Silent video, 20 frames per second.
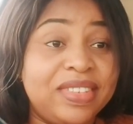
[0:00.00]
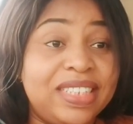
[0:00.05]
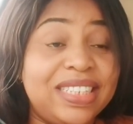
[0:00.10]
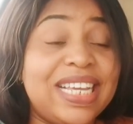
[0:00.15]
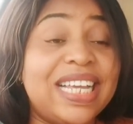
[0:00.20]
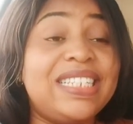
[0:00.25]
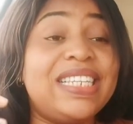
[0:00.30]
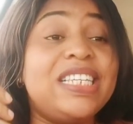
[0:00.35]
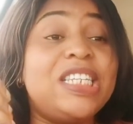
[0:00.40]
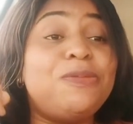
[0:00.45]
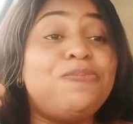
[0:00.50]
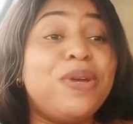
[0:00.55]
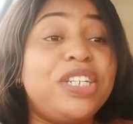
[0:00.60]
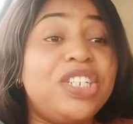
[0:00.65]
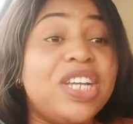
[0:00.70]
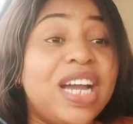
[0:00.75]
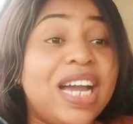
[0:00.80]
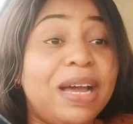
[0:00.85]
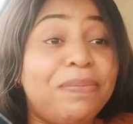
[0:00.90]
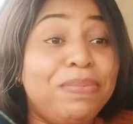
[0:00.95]
That's a
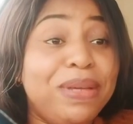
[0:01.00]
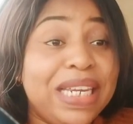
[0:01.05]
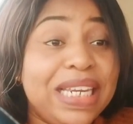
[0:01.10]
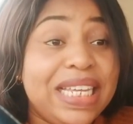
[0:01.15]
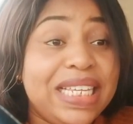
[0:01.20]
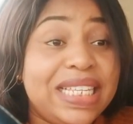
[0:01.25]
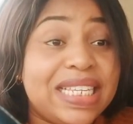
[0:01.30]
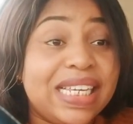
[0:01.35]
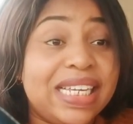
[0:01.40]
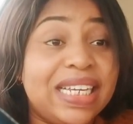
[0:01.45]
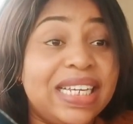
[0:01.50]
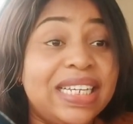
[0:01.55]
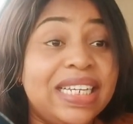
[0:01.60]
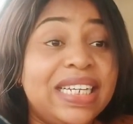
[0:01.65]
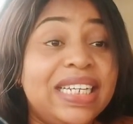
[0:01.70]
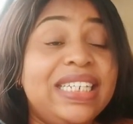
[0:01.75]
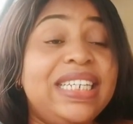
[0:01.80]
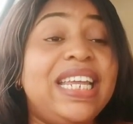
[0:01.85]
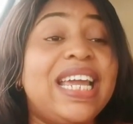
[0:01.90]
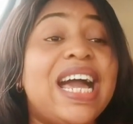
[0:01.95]
special ability.
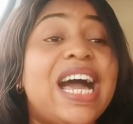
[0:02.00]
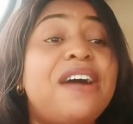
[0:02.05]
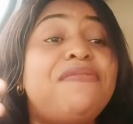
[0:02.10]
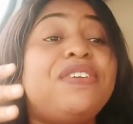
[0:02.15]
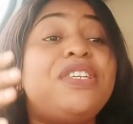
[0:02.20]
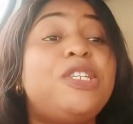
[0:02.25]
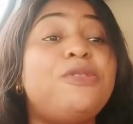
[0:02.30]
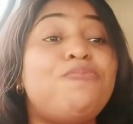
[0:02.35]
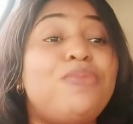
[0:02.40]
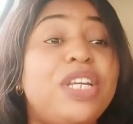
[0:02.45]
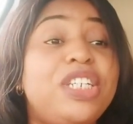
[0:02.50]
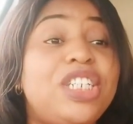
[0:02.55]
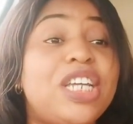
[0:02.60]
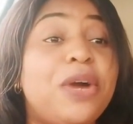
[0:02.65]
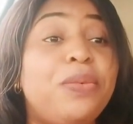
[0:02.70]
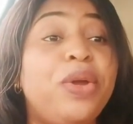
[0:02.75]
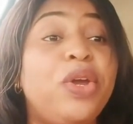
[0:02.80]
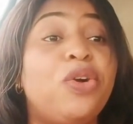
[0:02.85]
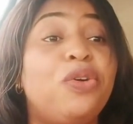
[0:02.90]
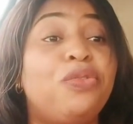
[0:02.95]
They have a
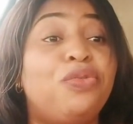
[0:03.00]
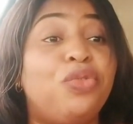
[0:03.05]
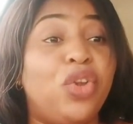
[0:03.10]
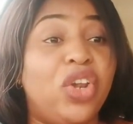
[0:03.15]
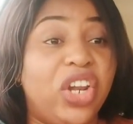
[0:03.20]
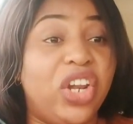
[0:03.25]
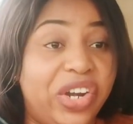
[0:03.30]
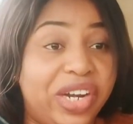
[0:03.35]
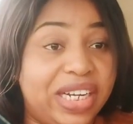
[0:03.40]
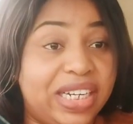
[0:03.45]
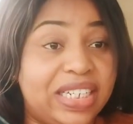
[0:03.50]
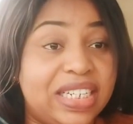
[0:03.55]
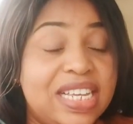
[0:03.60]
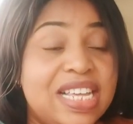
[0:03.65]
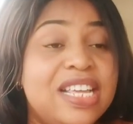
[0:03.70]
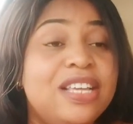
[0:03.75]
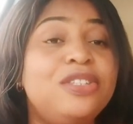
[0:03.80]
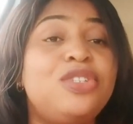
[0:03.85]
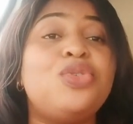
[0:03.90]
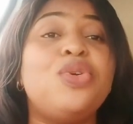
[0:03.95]
special way of learning.
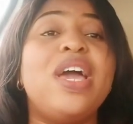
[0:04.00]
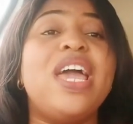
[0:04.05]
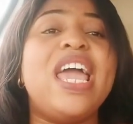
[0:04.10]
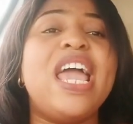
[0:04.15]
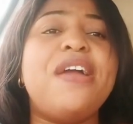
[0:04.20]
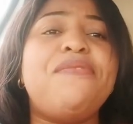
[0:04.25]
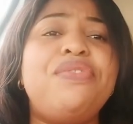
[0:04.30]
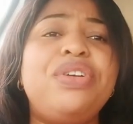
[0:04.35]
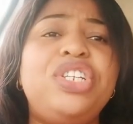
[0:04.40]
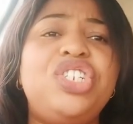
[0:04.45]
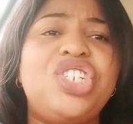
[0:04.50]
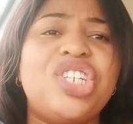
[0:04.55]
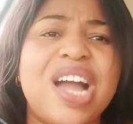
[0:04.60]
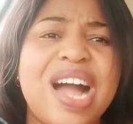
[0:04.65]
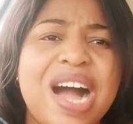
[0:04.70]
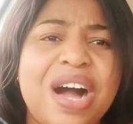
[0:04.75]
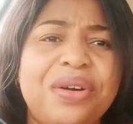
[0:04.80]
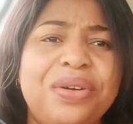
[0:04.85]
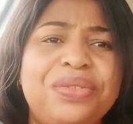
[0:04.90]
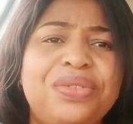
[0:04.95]
So every
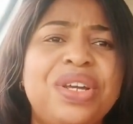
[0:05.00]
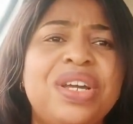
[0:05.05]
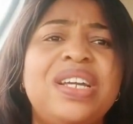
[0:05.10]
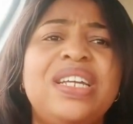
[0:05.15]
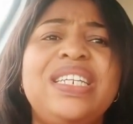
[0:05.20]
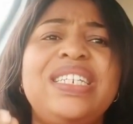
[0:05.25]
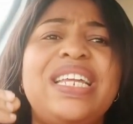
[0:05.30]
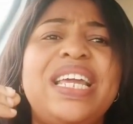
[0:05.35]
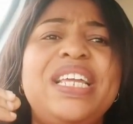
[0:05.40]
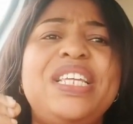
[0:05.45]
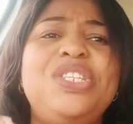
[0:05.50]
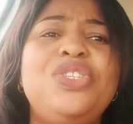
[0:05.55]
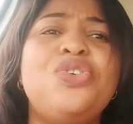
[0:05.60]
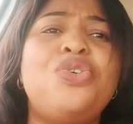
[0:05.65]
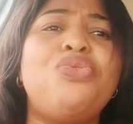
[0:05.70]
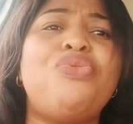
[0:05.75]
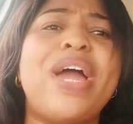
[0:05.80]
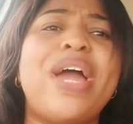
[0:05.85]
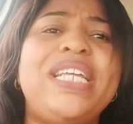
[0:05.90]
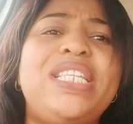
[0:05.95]
child, there is
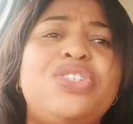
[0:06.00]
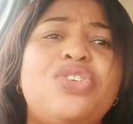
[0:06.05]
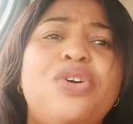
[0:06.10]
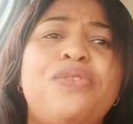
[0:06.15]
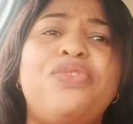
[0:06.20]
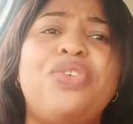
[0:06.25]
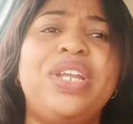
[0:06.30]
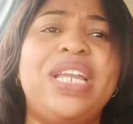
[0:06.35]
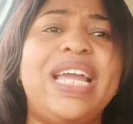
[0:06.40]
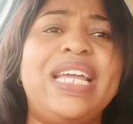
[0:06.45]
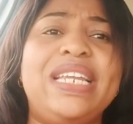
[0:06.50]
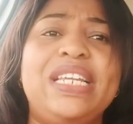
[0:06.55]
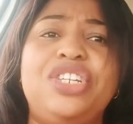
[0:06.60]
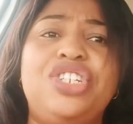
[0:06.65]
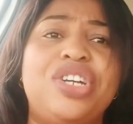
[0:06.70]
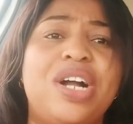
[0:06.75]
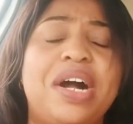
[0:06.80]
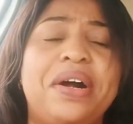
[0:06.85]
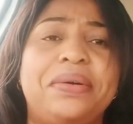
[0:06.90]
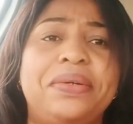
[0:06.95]
no write-off on any
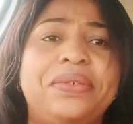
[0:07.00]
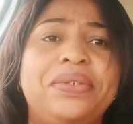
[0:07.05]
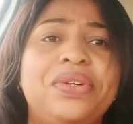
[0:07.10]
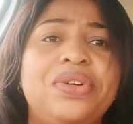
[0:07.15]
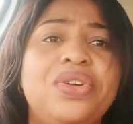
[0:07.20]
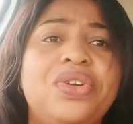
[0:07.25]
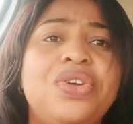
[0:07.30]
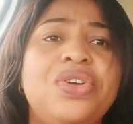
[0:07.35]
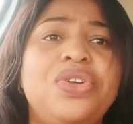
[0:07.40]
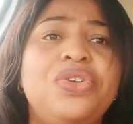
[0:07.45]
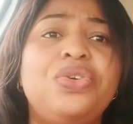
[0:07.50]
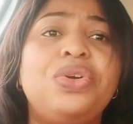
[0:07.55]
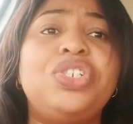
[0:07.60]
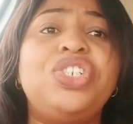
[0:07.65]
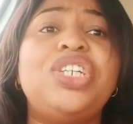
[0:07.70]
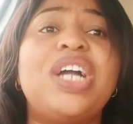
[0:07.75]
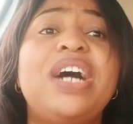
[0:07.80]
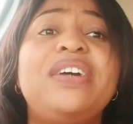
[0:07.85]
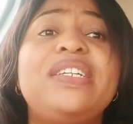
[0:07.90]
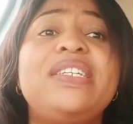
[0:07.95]
child. Your
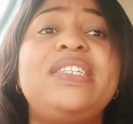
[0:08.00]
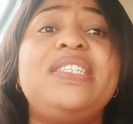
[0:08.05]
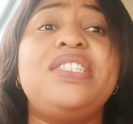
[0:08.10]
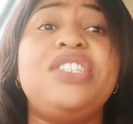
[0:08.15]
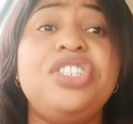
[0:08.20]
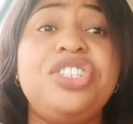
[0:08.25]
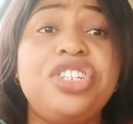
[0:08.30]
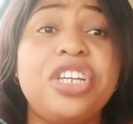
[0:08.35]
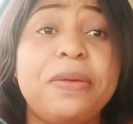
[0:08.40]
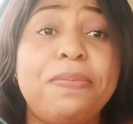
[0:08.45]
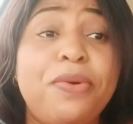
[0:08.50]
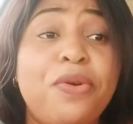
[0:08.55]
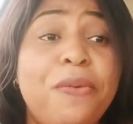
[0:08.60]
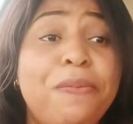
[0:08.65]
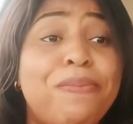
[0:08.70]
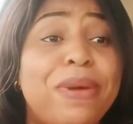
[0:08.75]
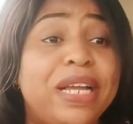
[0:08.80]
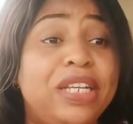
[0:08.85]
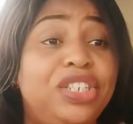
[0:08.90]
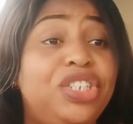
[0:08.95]
child is teachable.
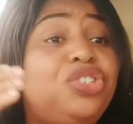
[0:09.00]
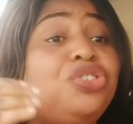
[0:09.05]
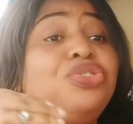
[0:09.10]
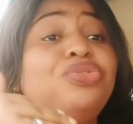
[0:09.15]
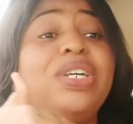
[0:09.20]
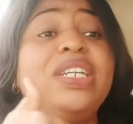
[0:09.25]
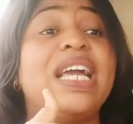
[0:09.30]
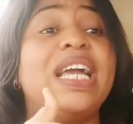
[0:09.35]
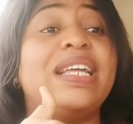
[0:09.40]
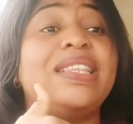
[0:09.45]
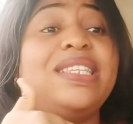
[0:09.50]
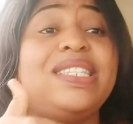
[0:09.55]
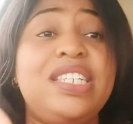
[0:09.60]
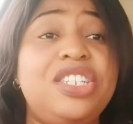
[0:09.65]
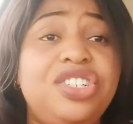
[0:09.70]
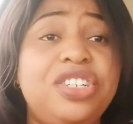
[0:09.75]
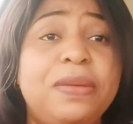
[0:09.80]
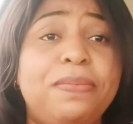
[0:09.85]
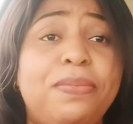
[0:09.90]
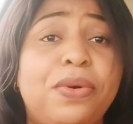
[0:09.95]
My children are
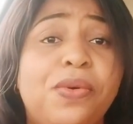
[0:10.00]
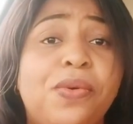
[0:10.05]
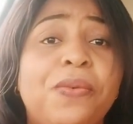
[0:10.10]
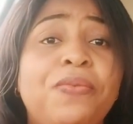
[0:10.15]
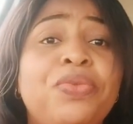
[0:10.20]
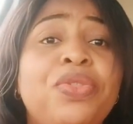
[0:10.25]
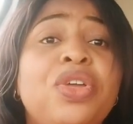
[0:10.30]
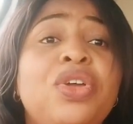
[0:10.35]
teachable.